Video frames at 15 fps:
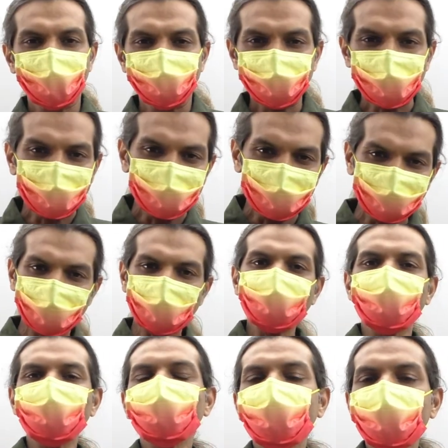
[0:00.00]
Now, before
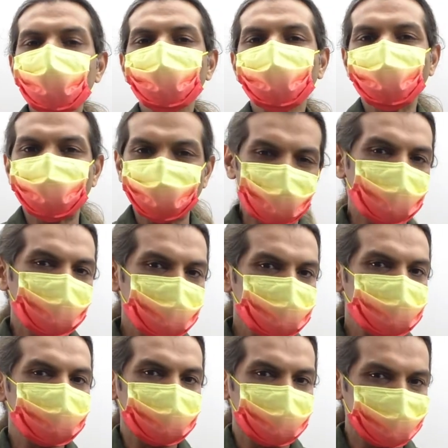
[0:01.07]
moving on with the
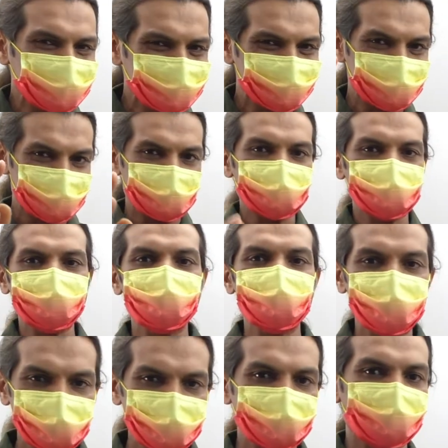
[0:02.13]
problems, let's discuss some
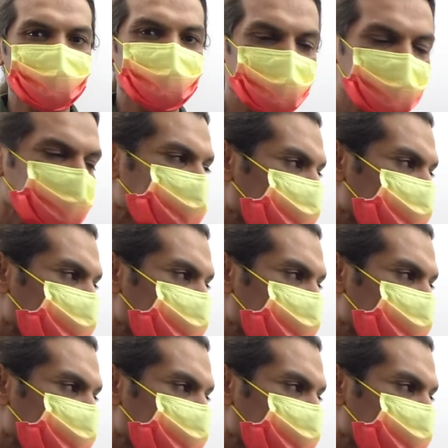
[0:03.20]
basic stuff here.